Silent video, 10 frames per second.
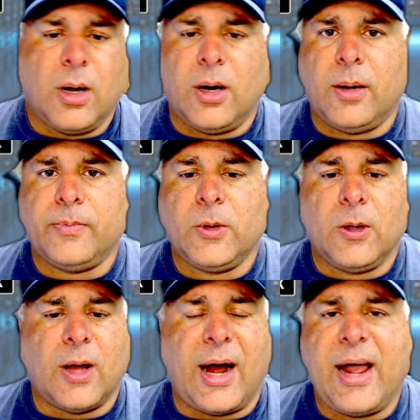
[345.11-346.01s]

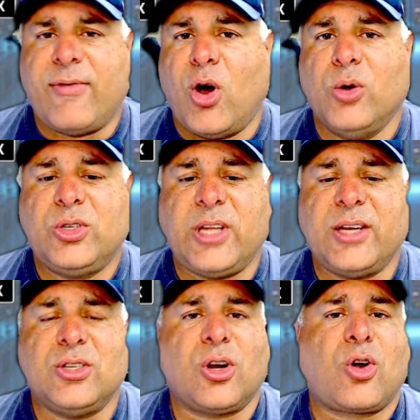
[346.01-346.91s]
I have host
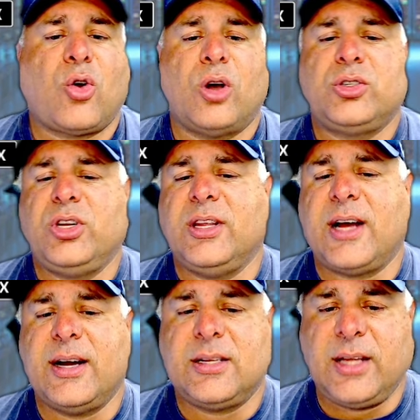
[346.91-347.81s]
stations across the
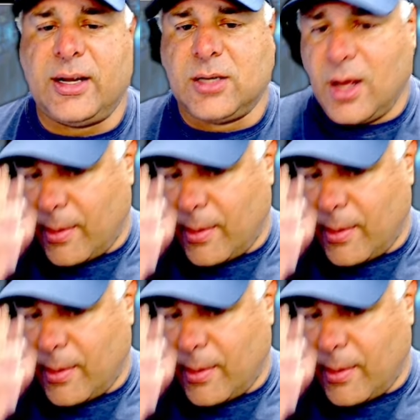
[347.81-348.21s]
United States.